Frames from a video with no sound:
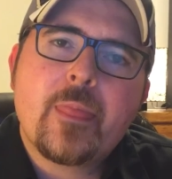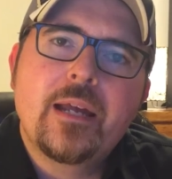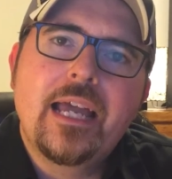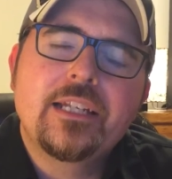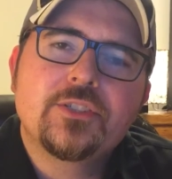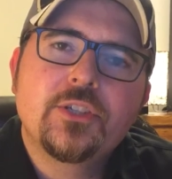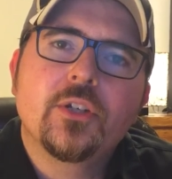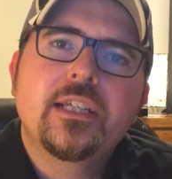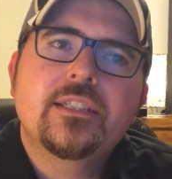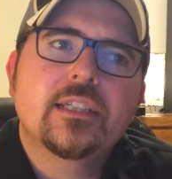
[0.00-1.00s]
and his
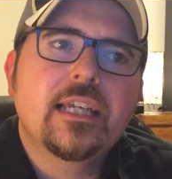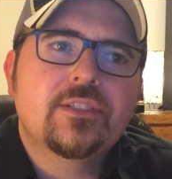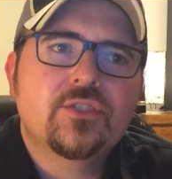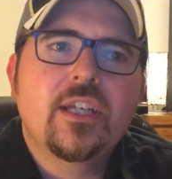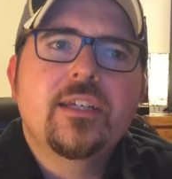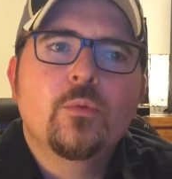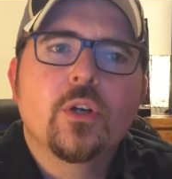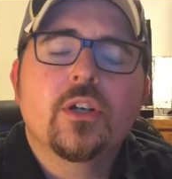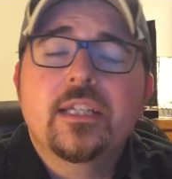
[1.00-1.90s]
yearning to get steady work.